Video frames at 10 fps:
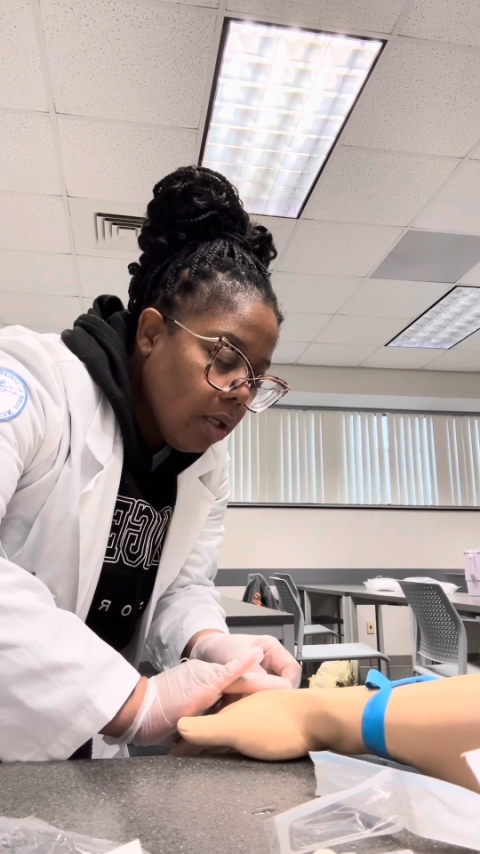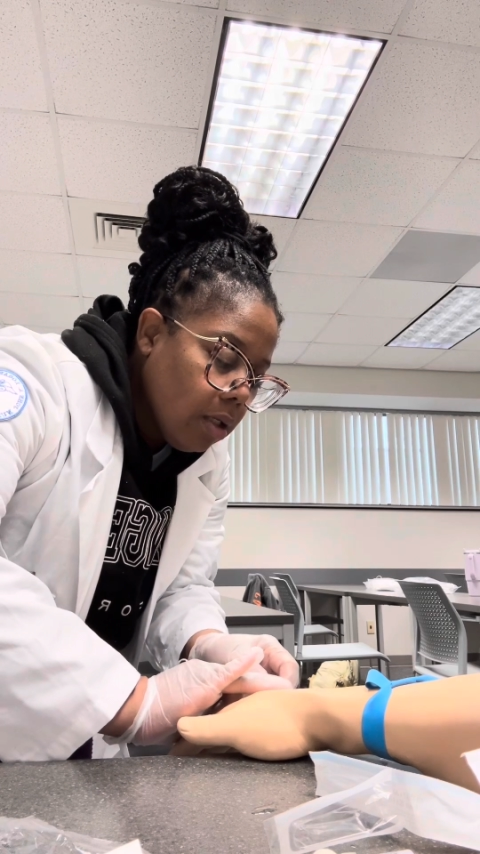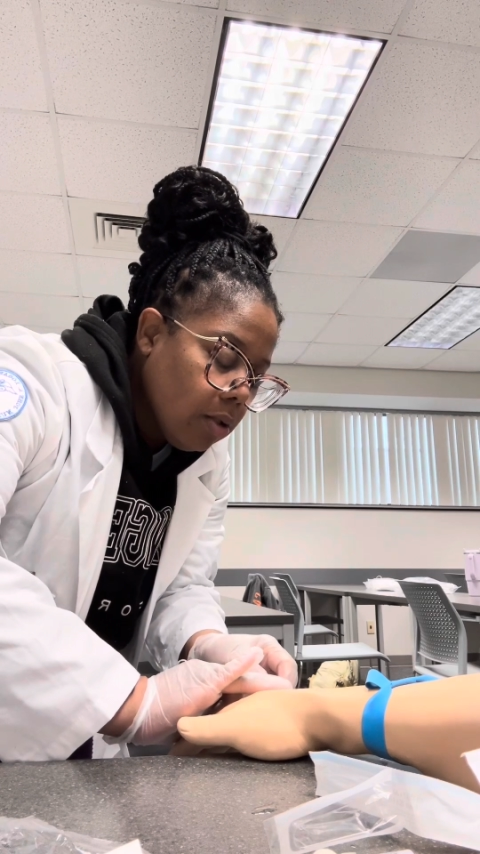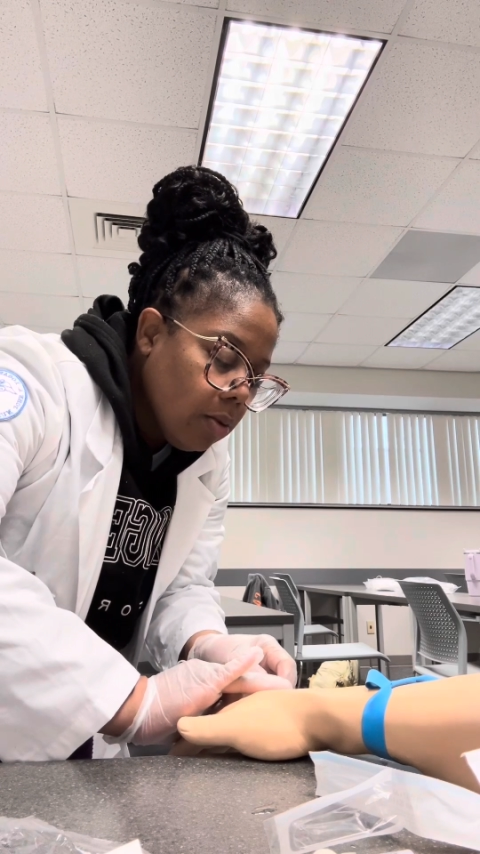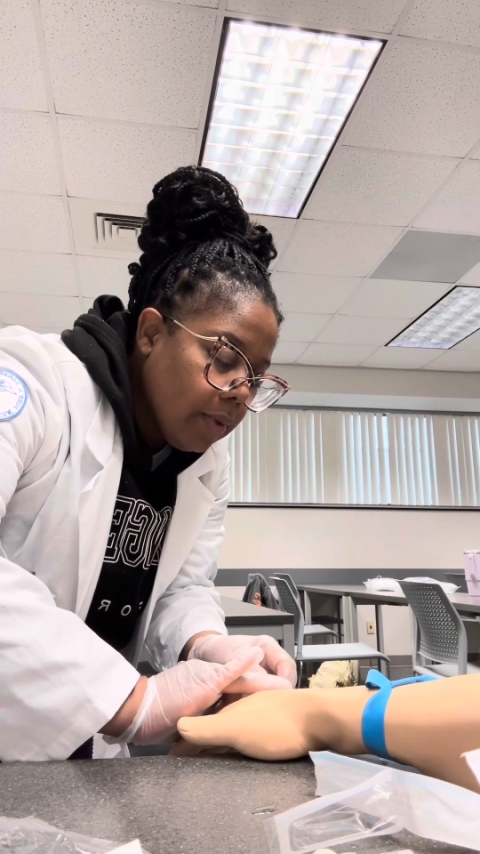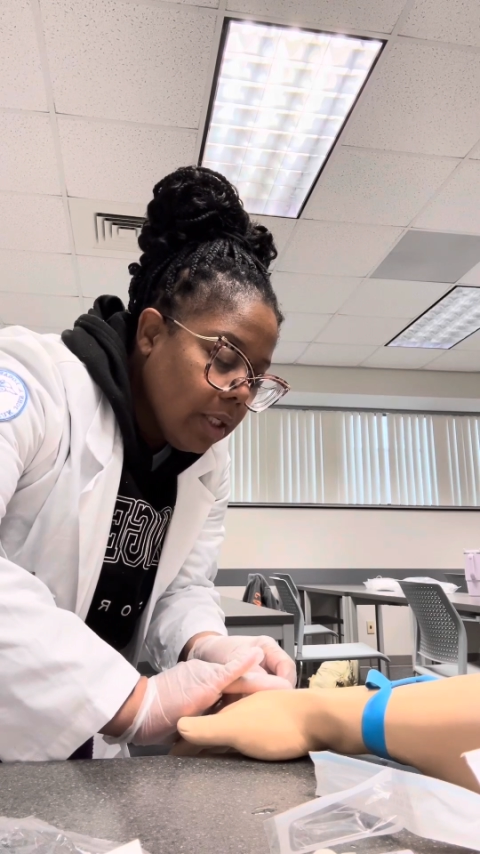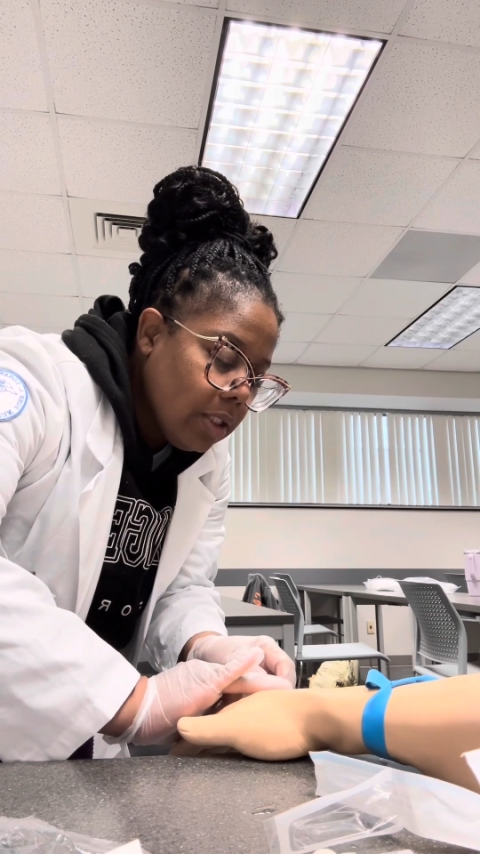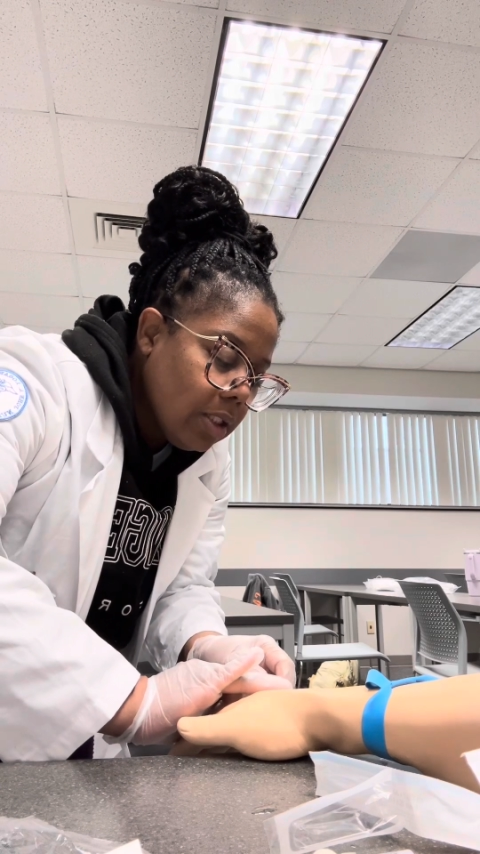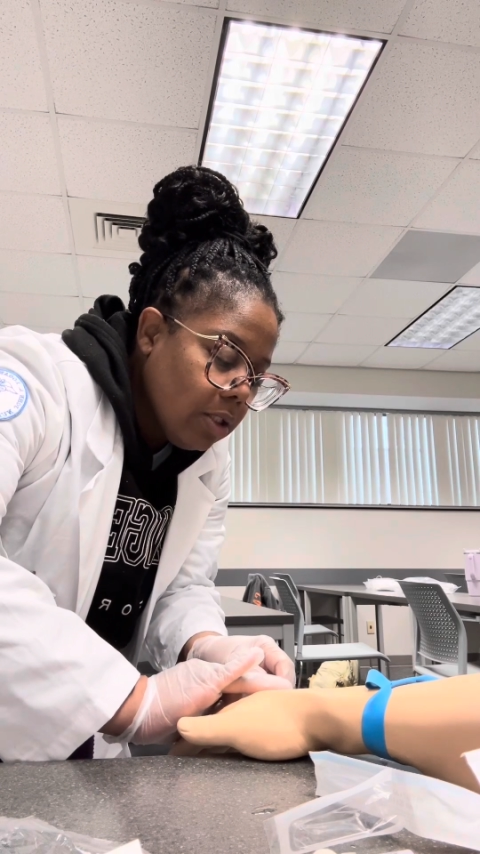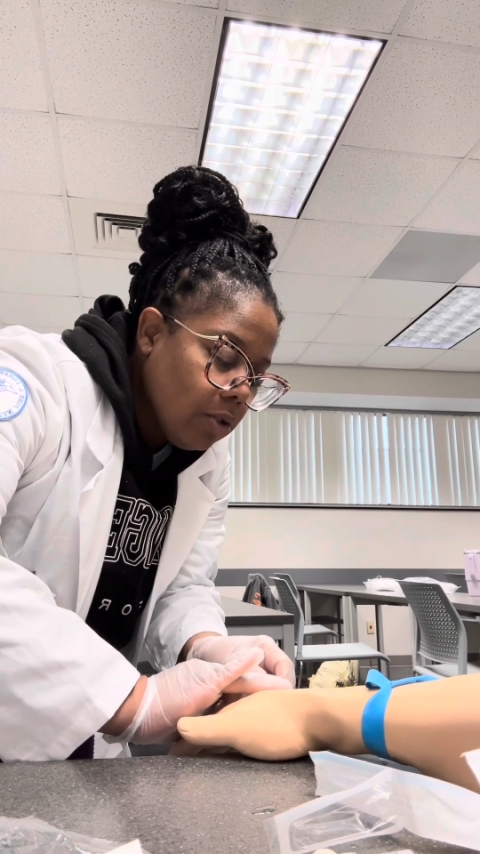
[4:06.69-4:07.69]
a little bit
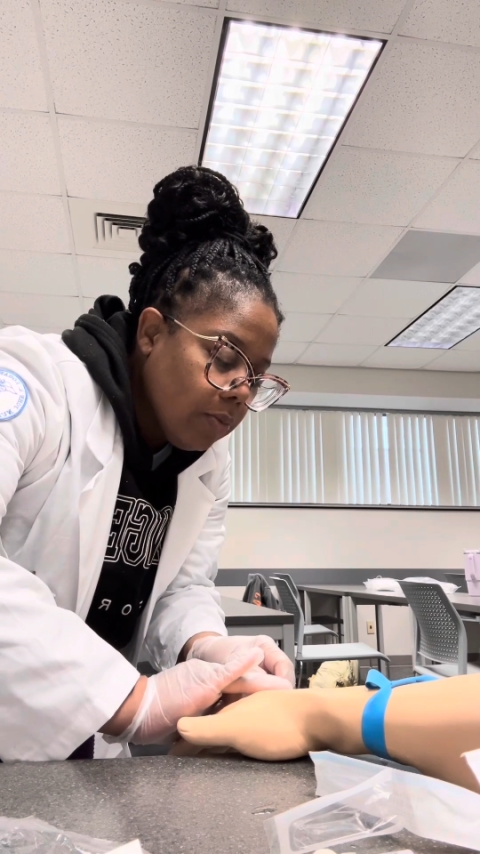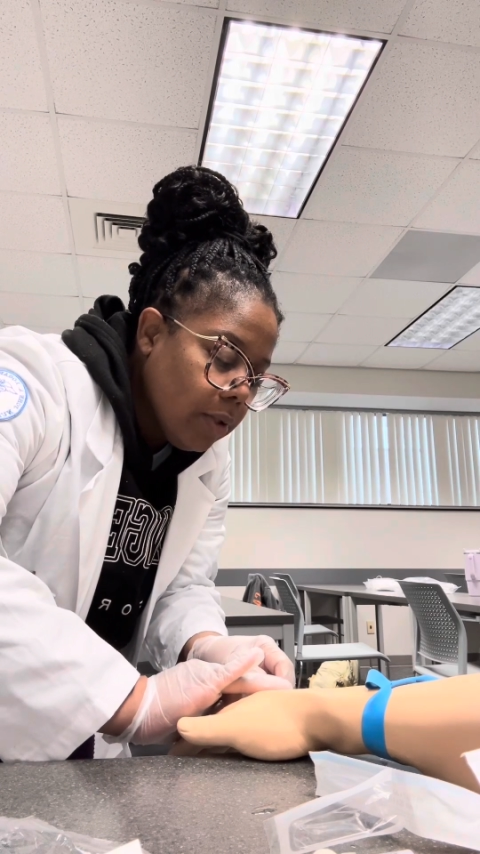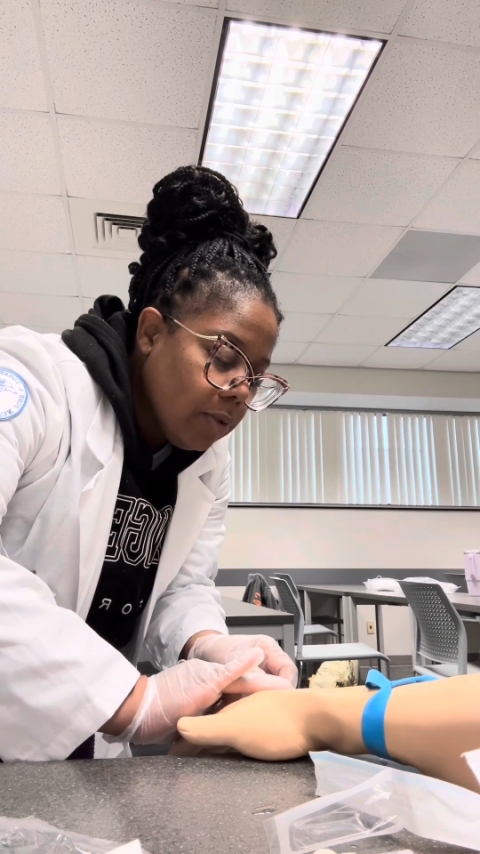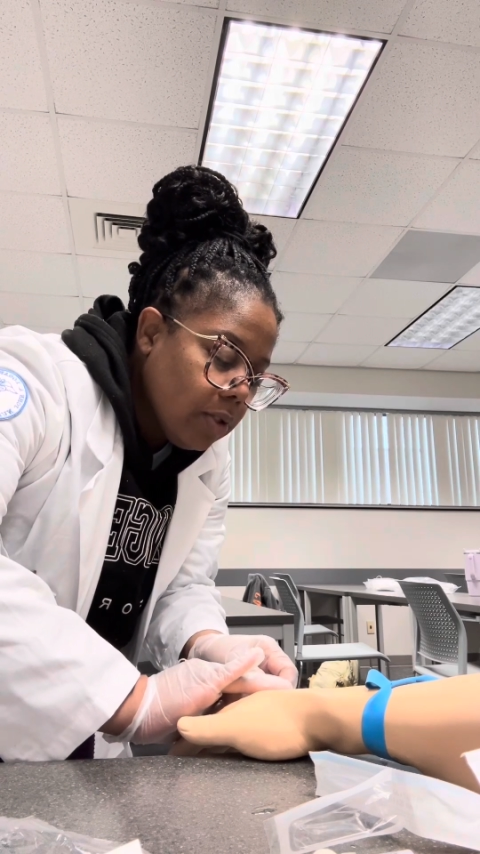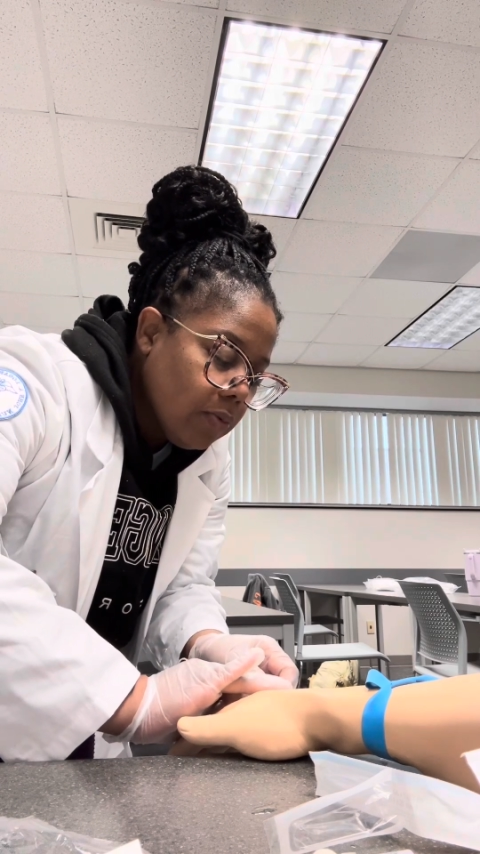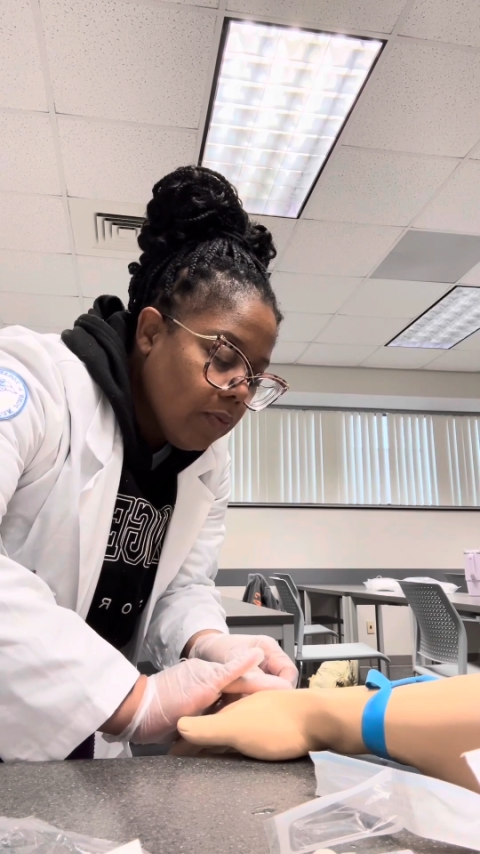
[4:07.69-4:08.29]
millimeters,